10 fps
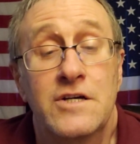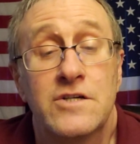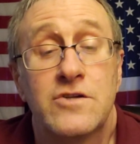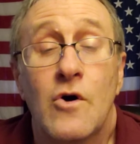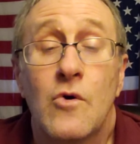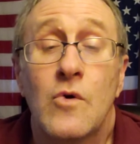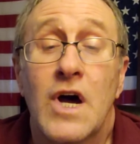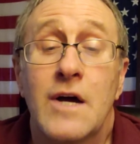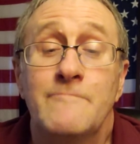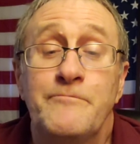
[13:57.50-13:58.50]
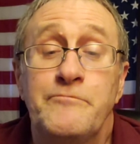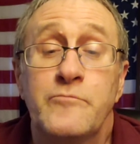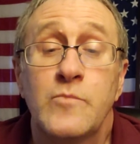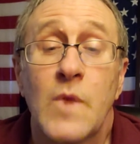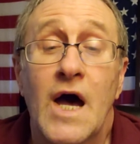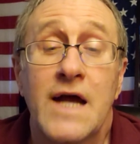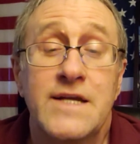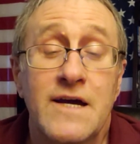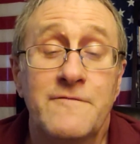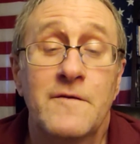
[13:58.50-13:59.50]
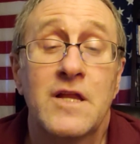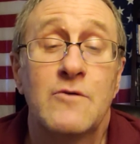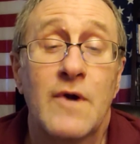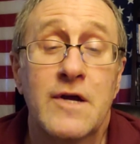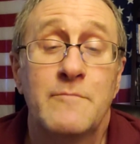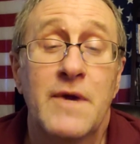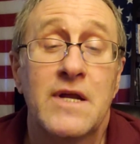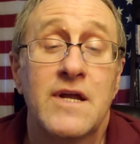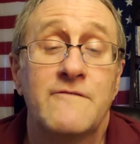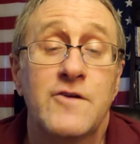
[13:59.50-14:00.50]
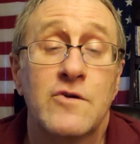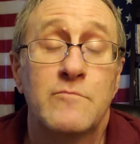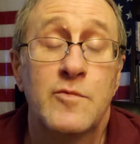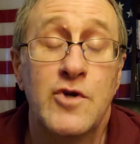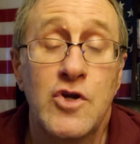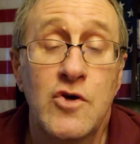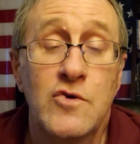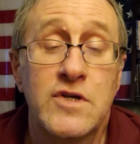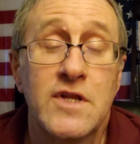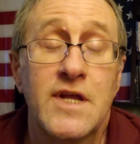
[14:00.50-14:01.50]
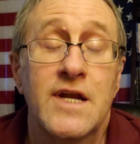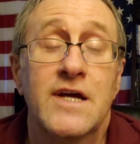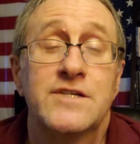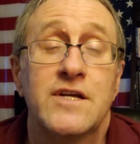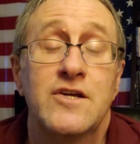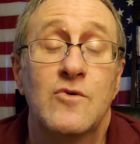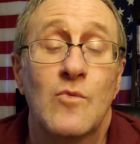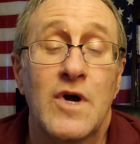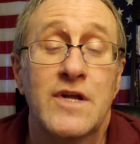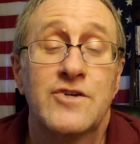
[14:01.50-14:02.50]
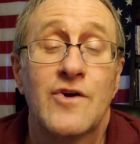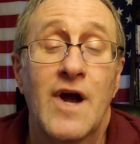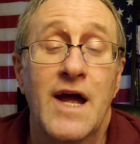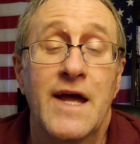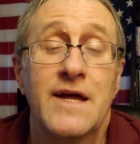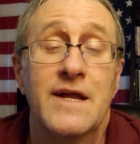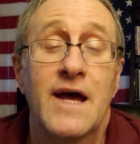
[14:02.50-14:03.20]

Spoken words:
so I definitely recommend, if you're new to Linux and you want to try it